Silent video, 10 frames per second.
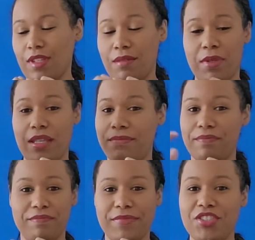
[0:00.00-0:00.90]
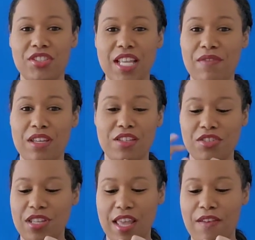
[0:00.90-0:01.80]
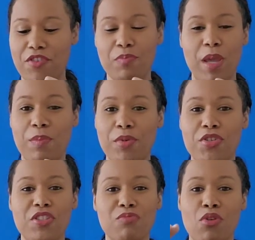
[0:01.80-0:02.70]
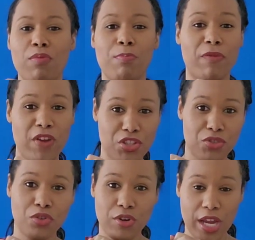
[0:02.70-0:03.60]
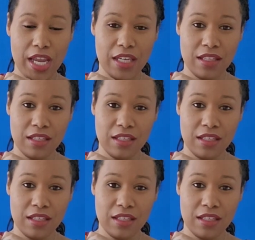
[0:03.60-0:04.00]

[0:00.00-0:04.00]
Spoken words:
But it's just heavy. It's just heavier paper. This is more professional grade